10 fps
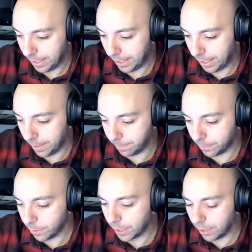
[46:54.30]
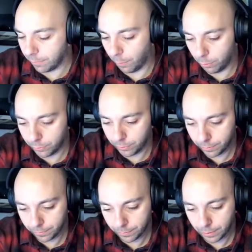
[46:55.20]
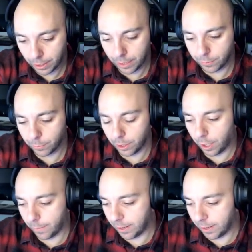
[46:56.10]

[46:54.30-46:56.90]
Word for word: Uh, but do get involved. Uh, if you want to know